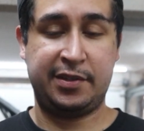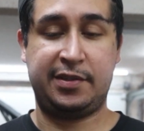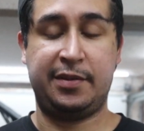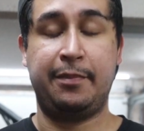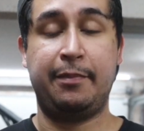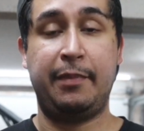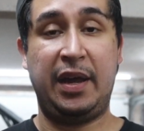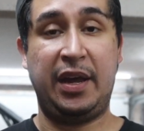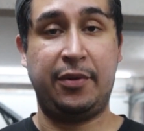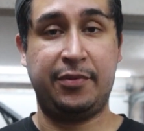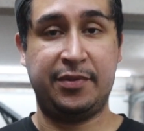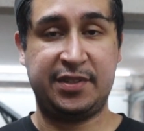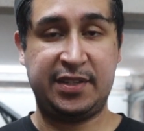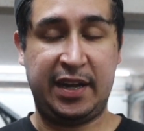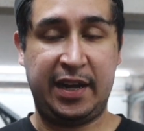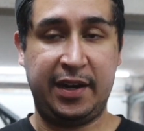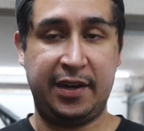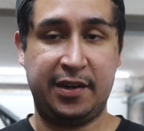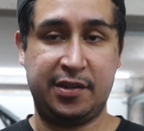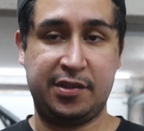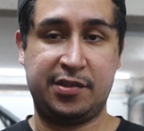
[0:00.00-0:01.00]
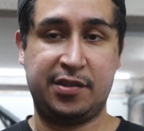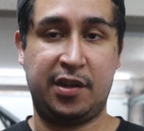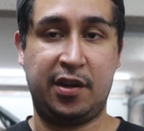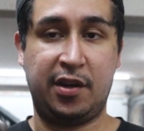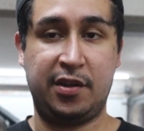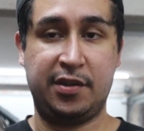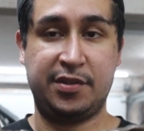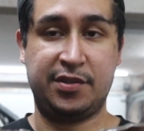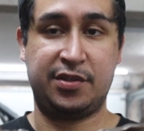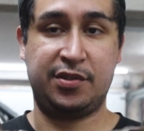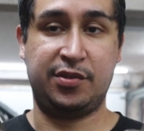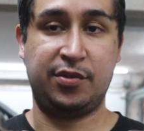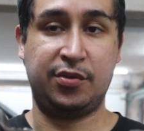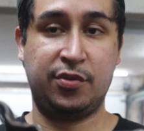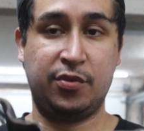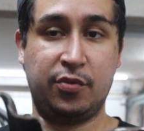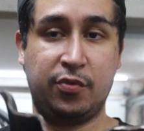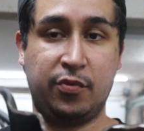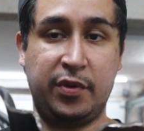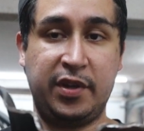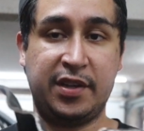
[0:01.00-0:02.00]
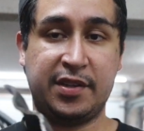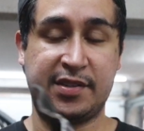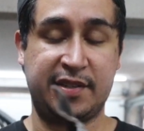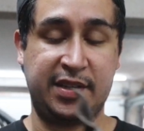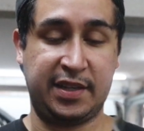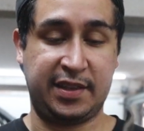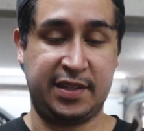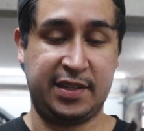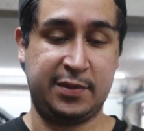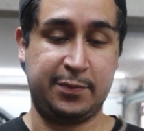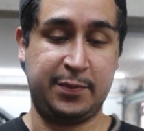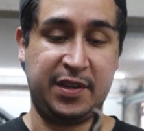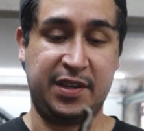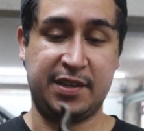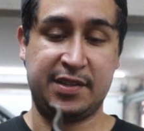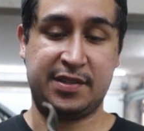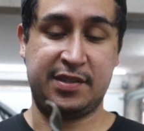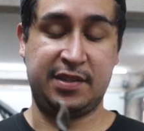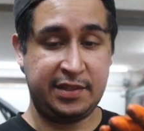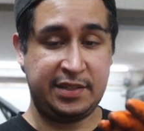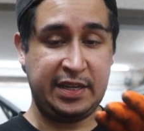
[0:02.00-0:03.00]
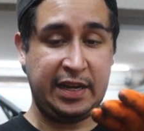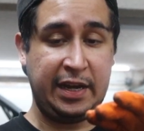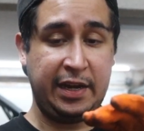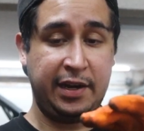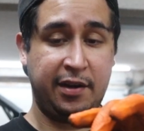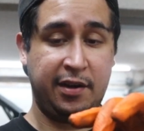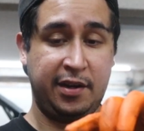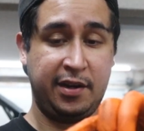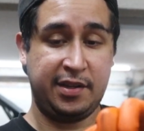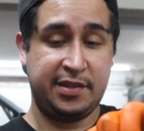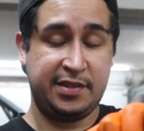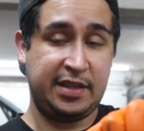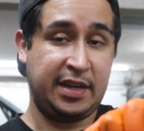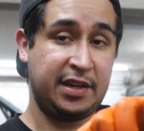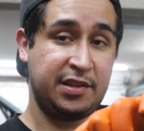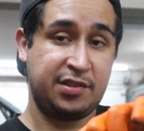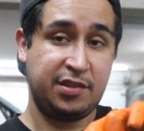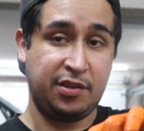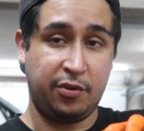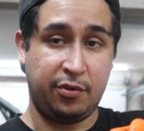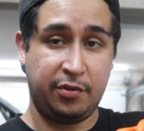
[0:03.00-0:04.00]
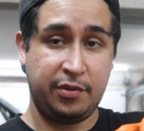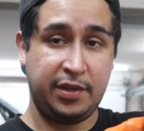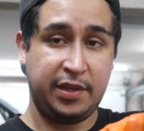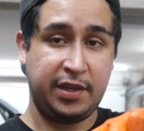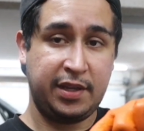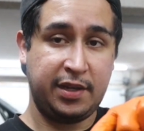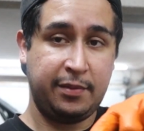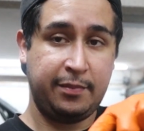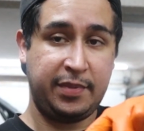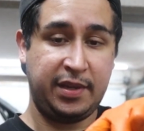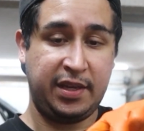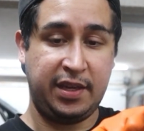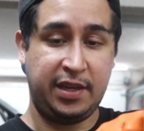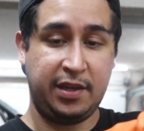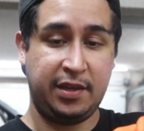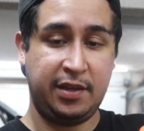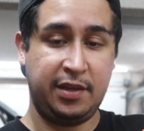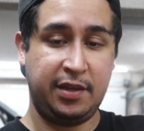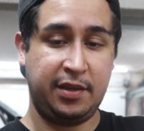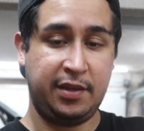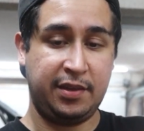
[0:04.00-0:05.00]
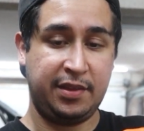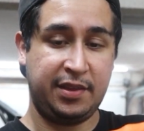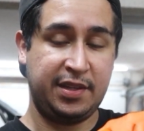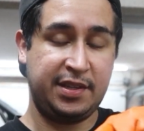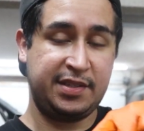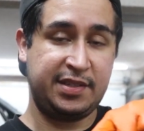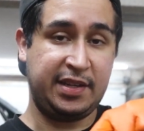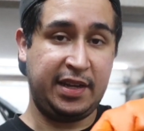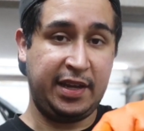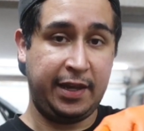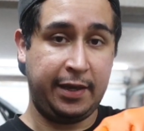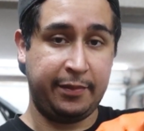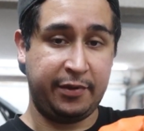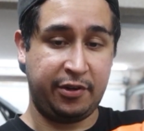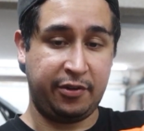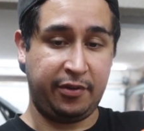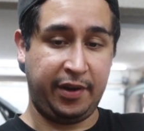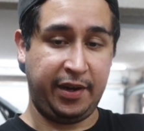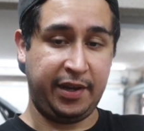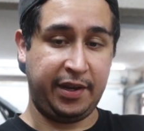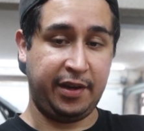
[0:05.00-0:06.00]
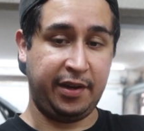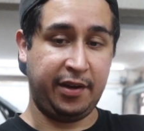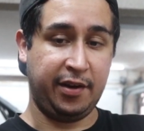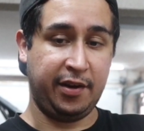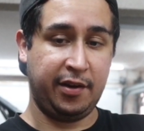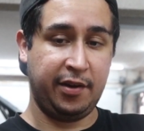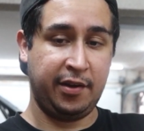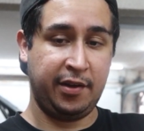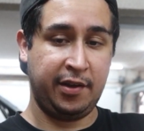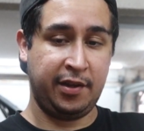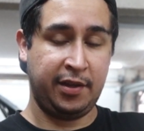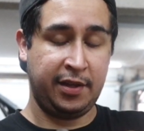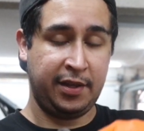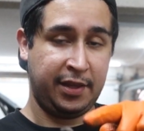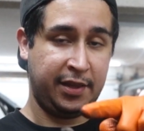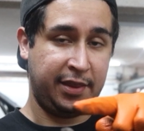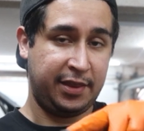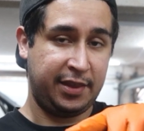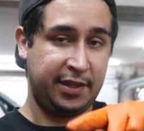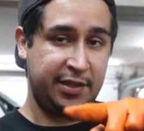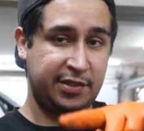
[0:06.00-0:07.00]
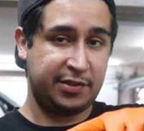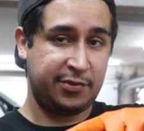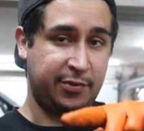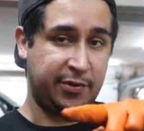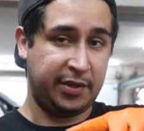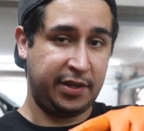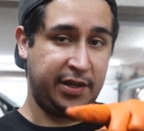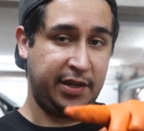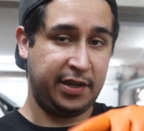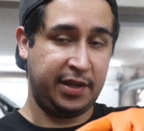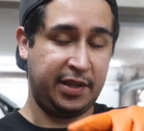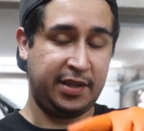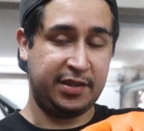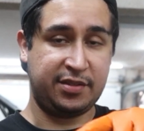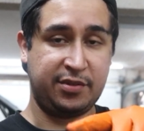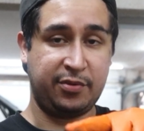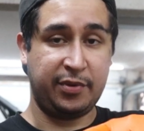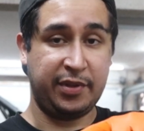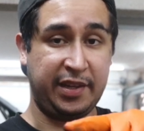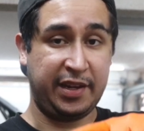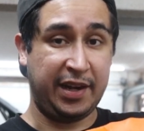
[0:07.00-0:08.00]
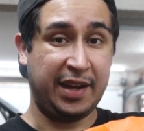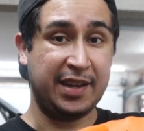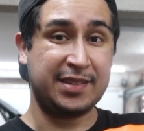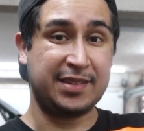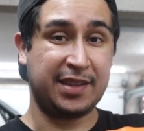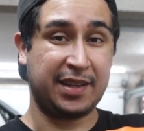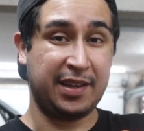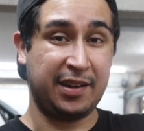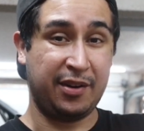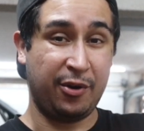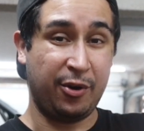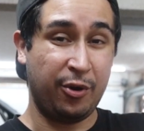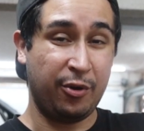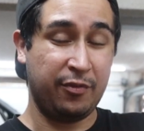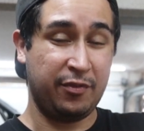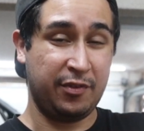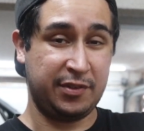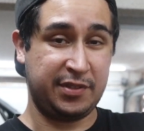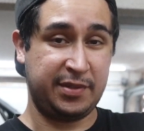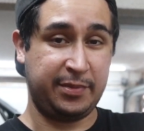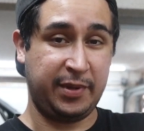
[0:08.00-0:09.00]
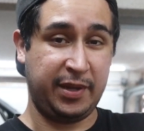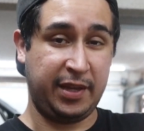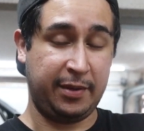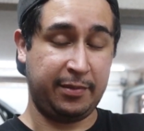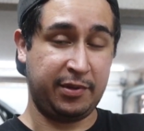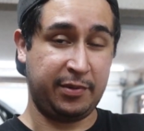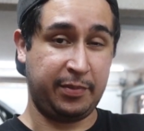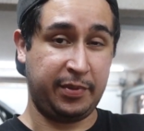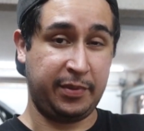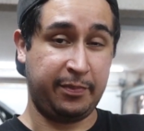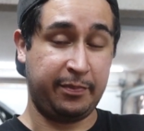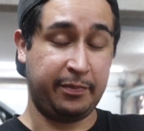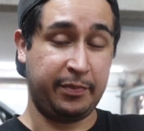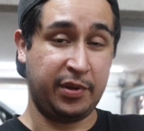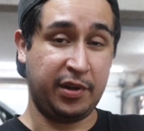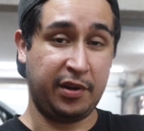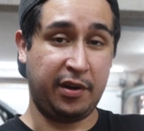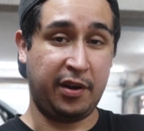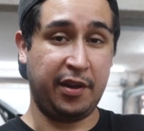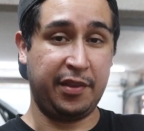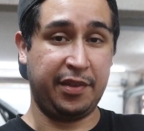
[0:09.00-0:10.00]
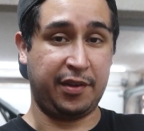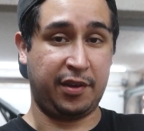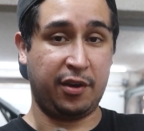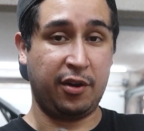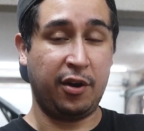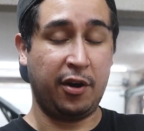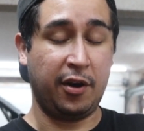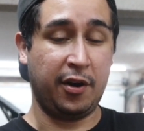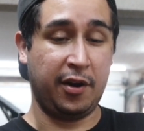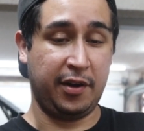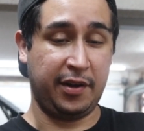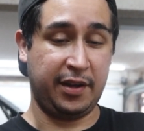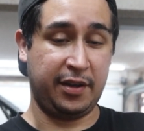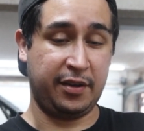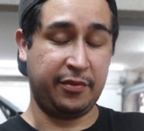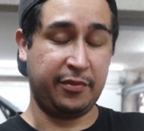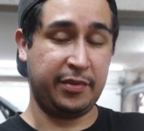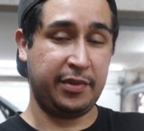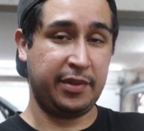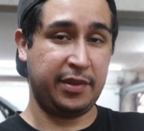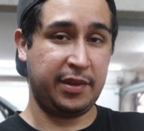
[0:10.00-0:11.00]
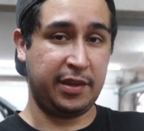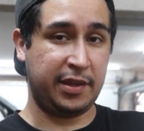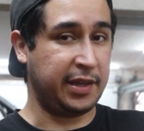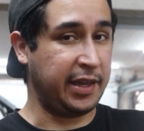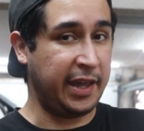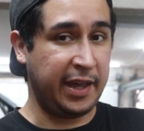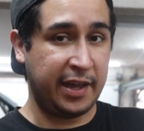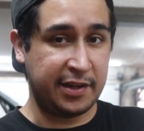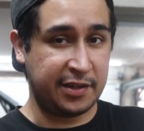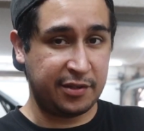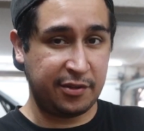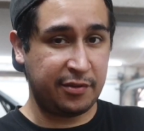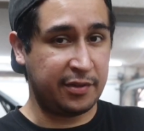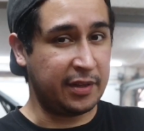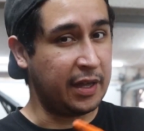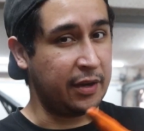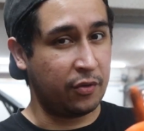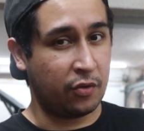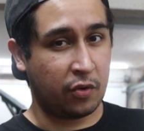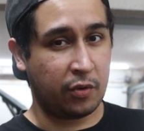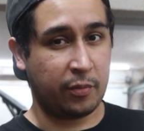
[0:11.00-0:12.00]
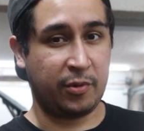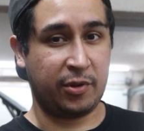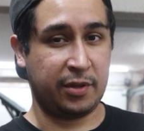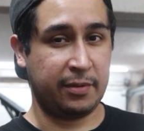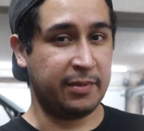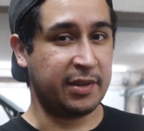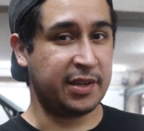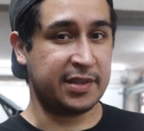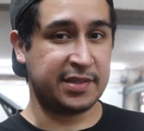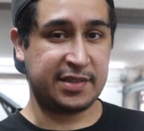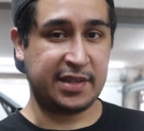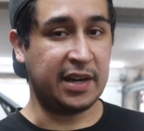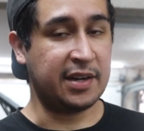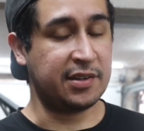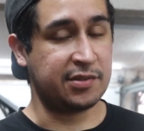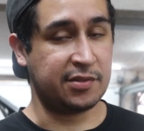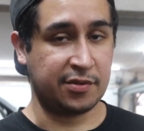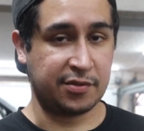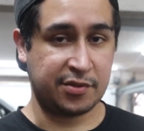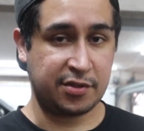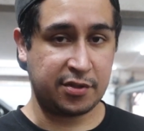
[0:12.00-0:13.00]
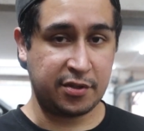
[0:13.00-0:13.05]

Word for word: to mount tires onto wheels like this because the tire is actually only gonna be this diameter right here. This one is the one that has to get over to be able to be put on the car. Now, you can't do that normally because tires don't